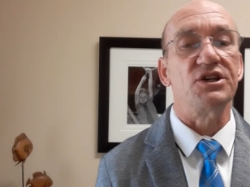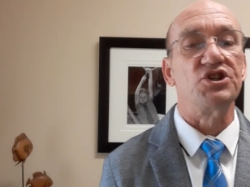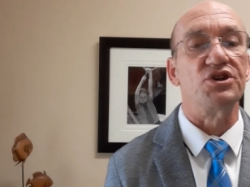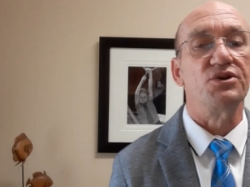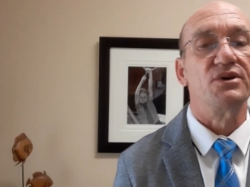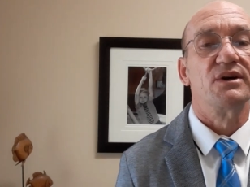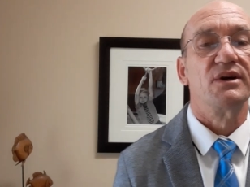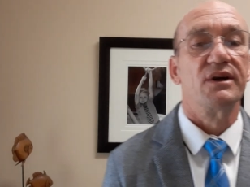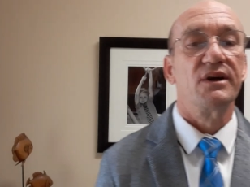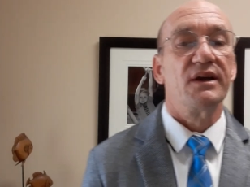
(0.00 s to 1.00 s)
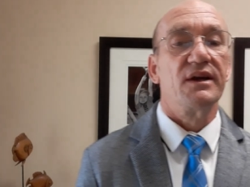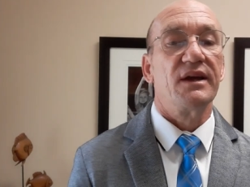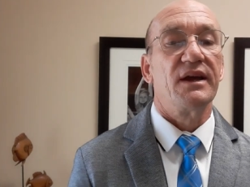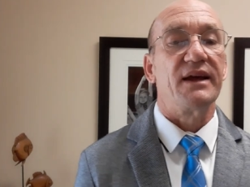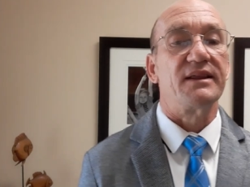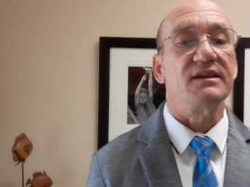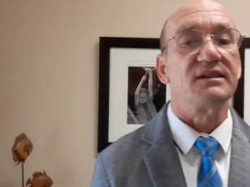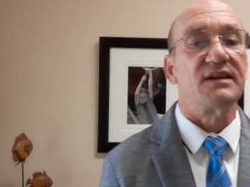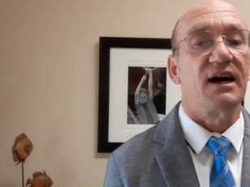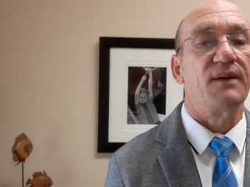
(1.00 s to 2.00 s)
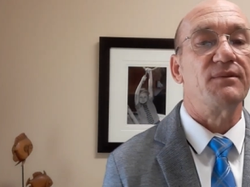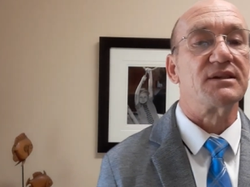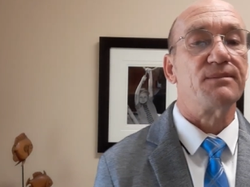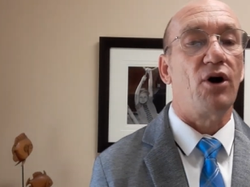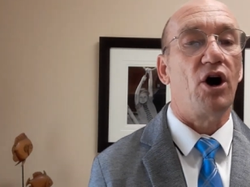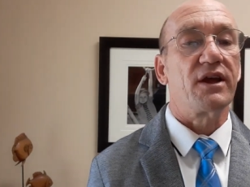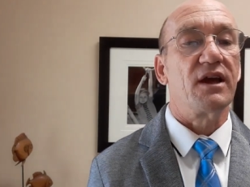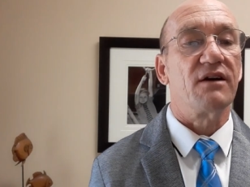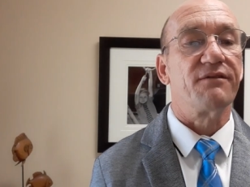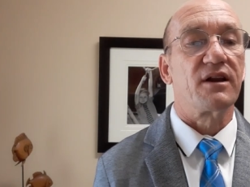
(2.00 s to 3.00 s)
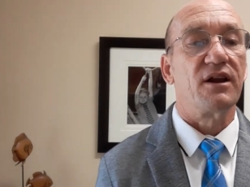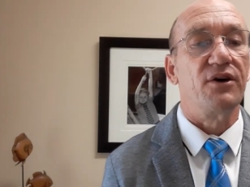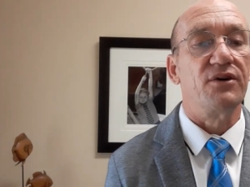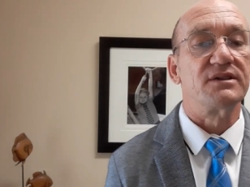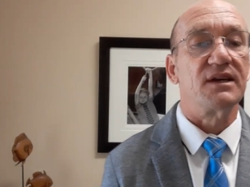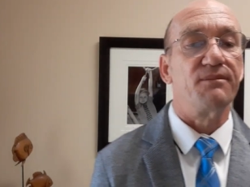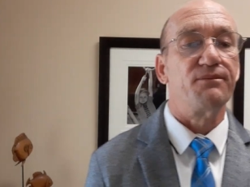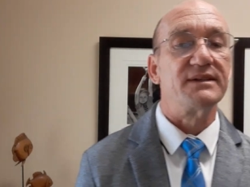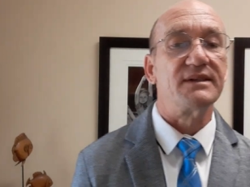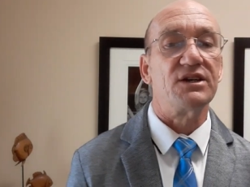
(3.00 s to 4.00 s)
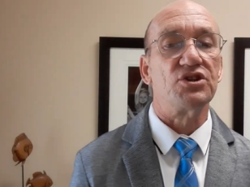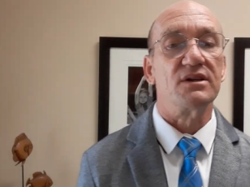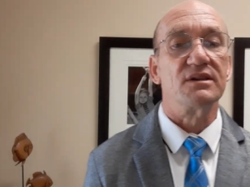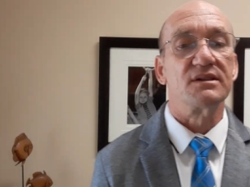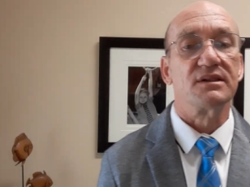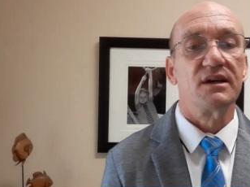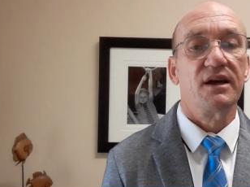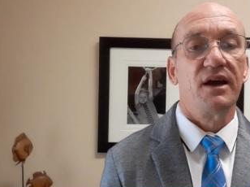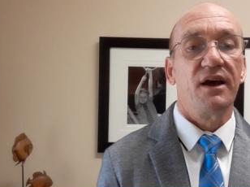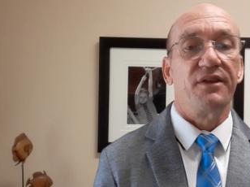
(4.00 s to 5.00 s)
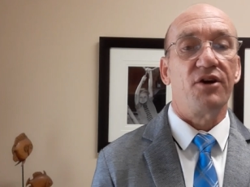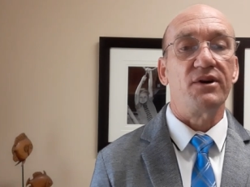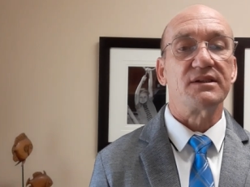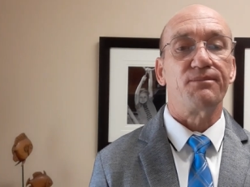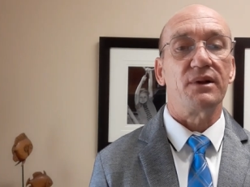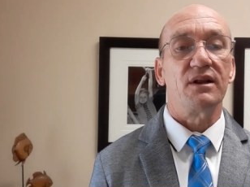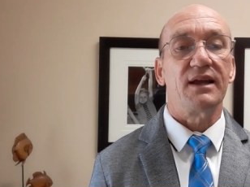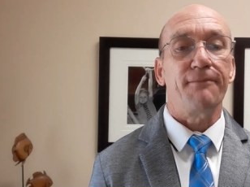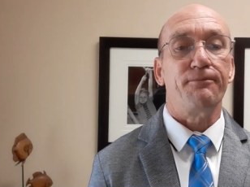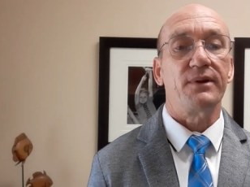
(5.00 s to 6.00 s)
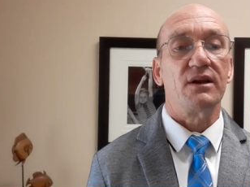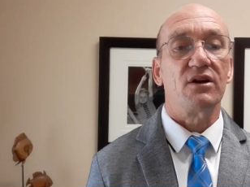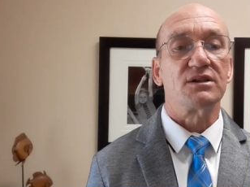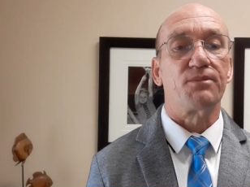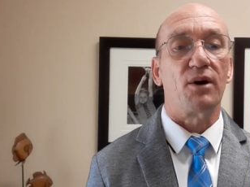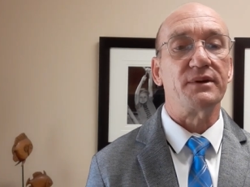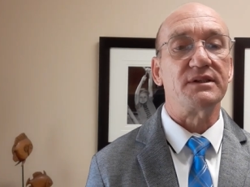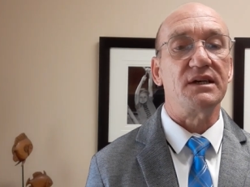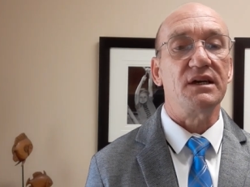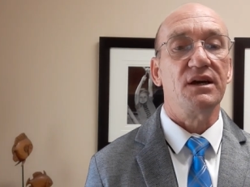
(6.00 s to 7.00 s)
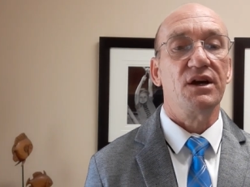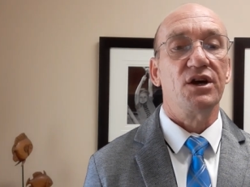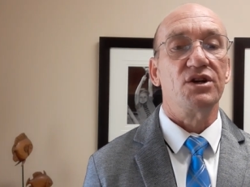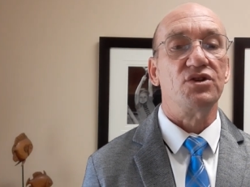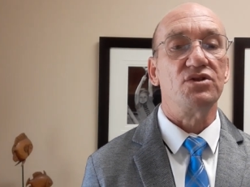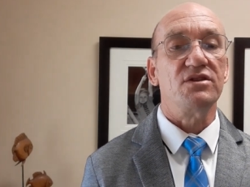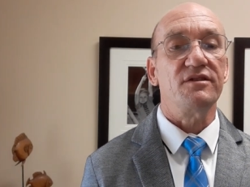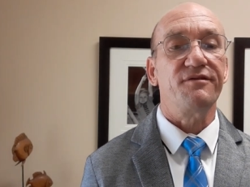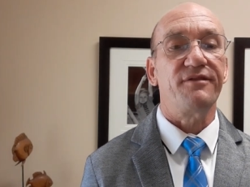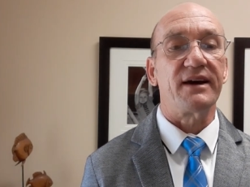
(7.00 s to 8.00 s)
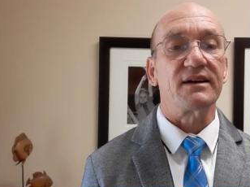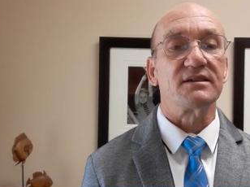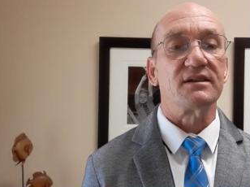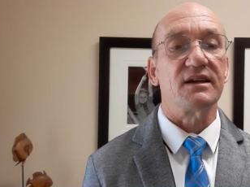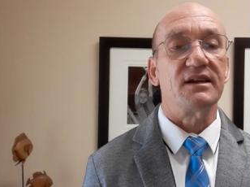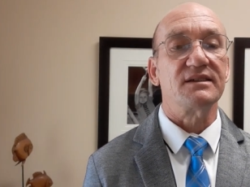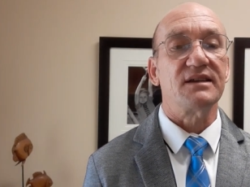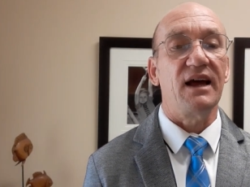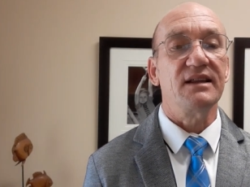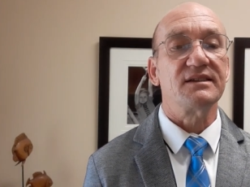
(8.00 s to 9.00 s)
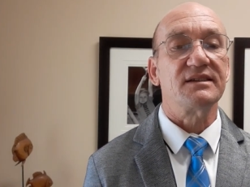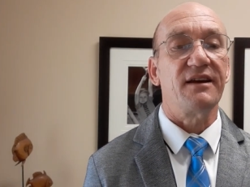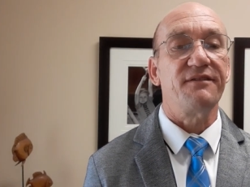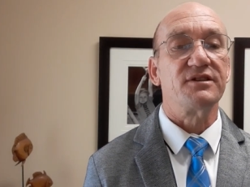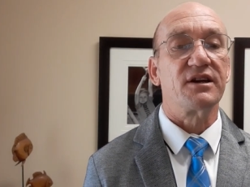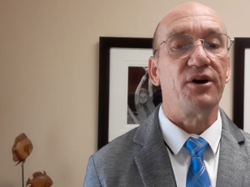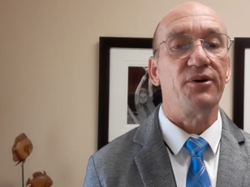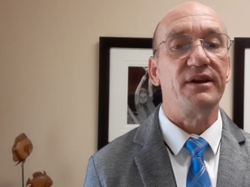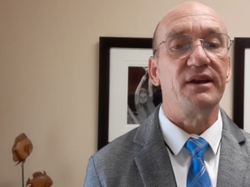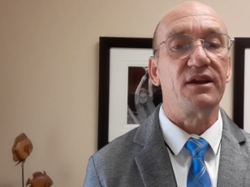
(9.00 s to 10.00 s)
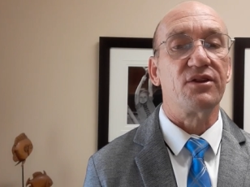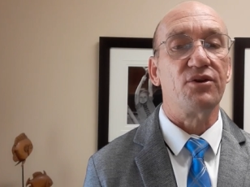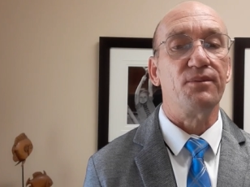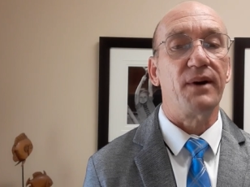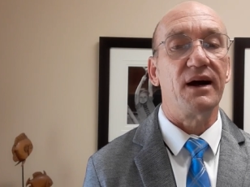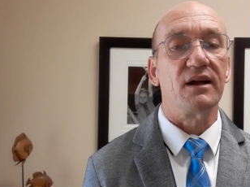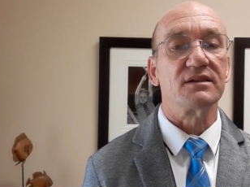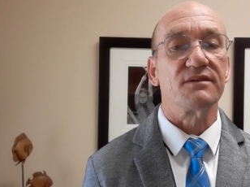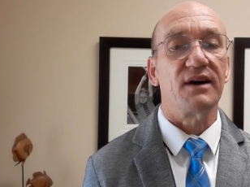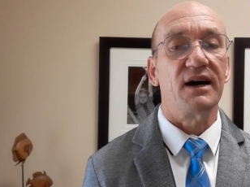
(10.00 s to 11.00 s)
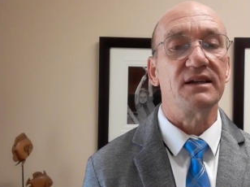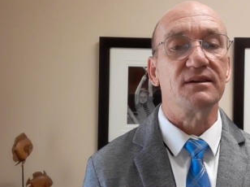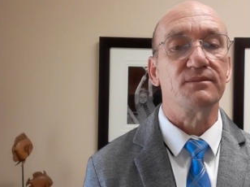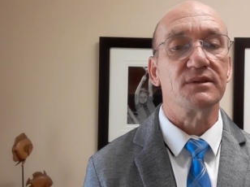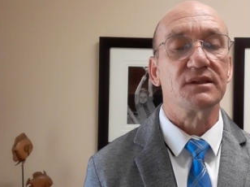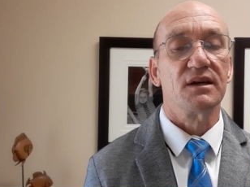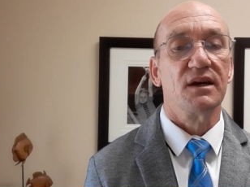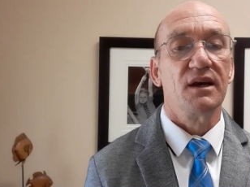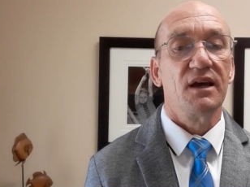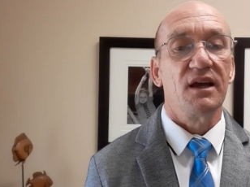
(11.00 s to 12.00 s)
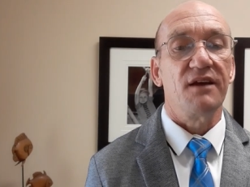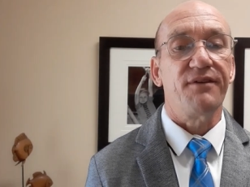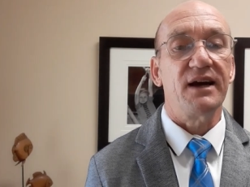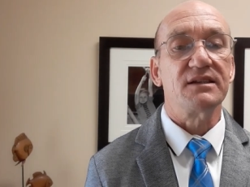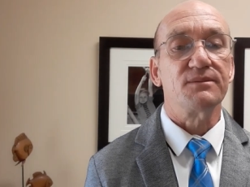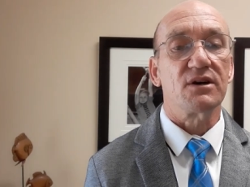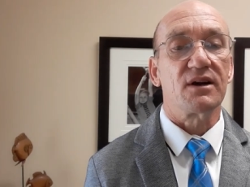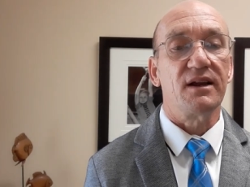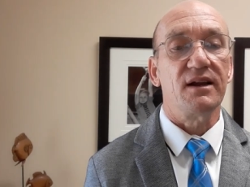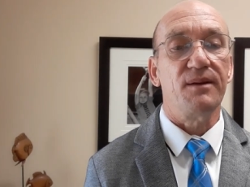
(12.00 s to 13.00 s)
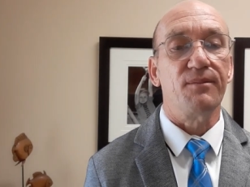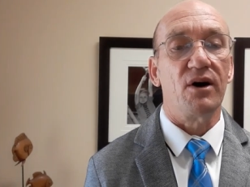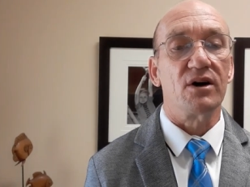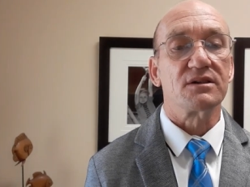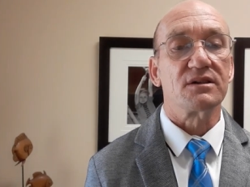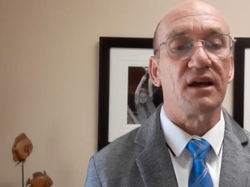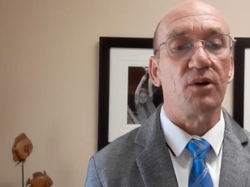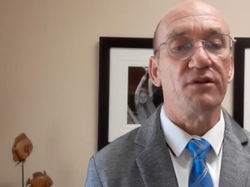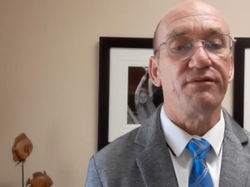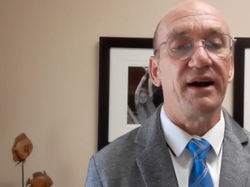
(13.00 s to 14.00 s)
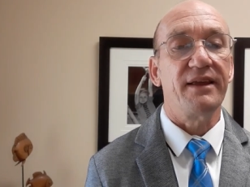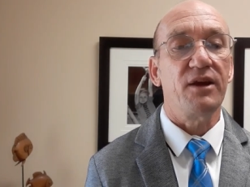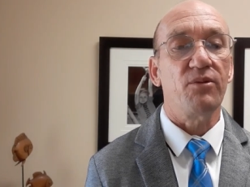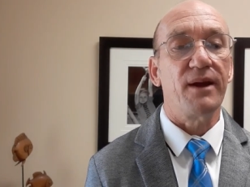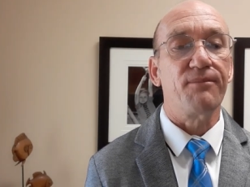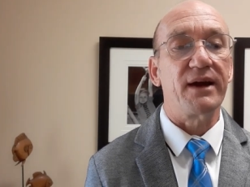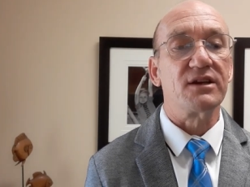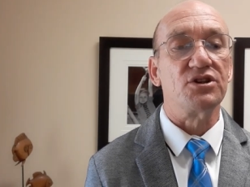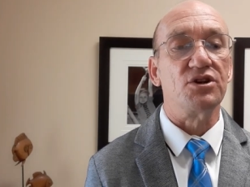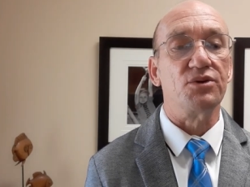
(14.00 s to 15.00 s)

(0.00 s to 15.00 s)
issue at this time is the marking of clothes and possessions. There is a build-up in lost property due to the fact that it is unsafe to go and dig through piles of items. If items are clearly marked, they will find their way back to